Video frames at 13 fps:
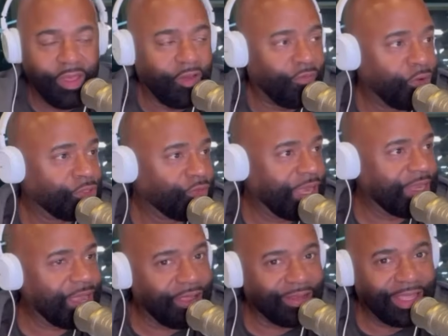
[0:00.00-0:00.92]
Folks,
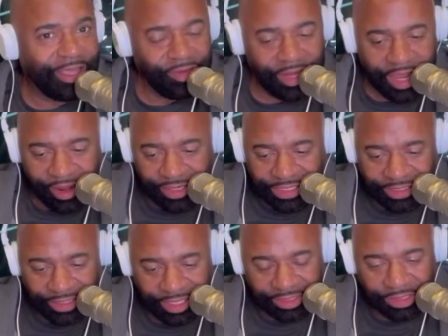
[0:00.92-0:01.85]
right now, David
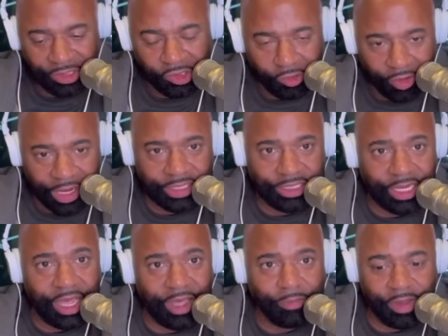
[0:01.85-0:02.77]
Harrison does a great
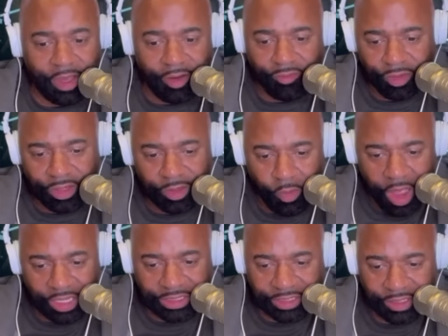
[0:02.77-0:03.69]
job covering the
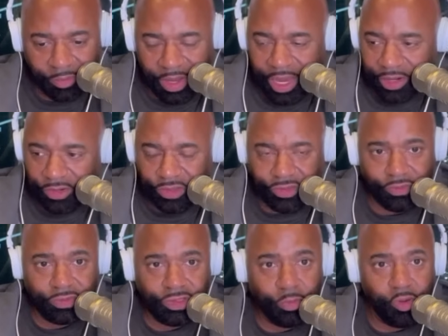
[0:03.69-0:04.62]
Washington Commanders
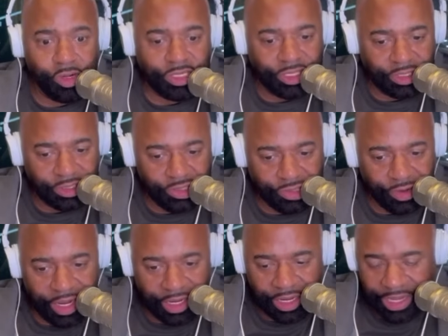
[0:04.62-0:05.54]
for Sports
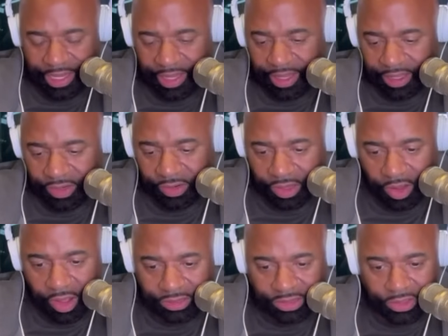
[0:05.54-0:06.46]
Illustrated. You can
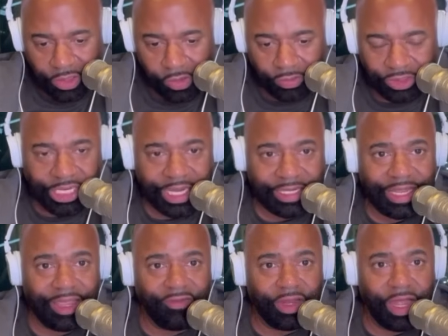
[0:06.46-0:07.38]
also check
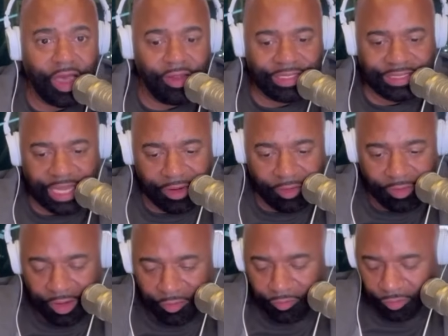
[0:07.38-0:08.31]
David out. He's got
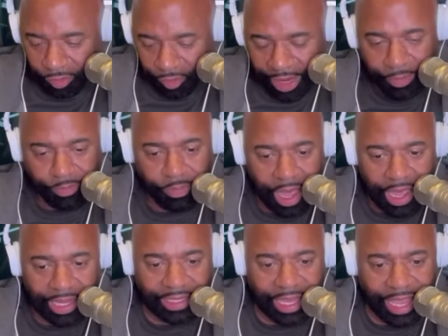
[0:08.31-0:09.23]
a great
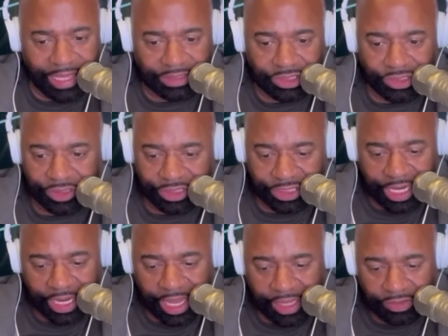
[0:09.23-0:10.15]
podcast that you can
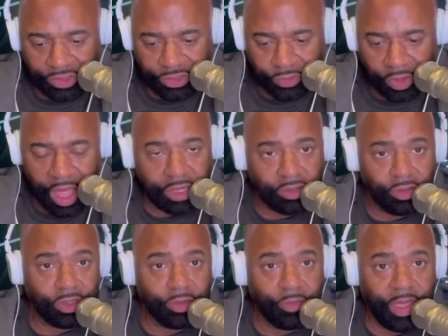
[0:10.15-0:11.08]
check out, too, Locked
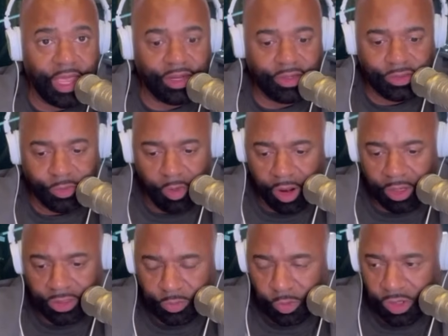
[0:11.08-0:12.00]
On Commanders, part
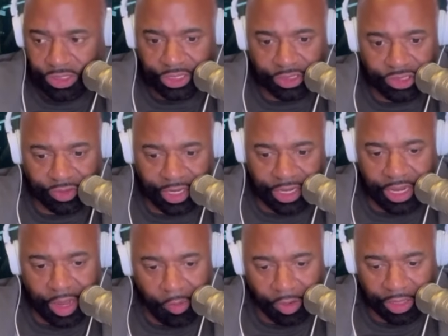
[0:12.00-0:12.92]
of the Sports Illustrated
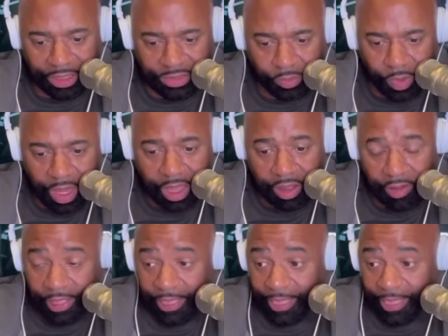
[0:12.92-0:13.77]
network as well.